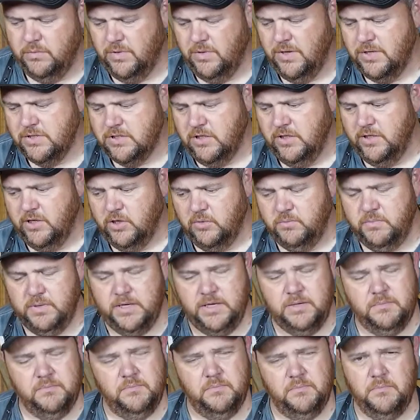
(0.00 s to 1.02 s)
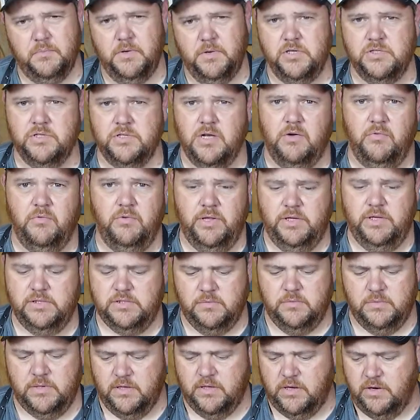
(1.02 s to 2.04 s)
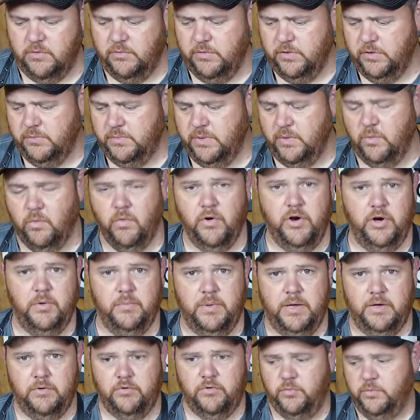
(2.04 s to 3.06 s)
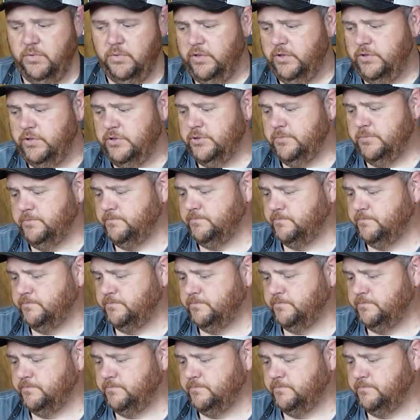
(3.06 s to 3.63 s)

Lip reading: There's a little bit, but there's not really something that I really be worried about too much.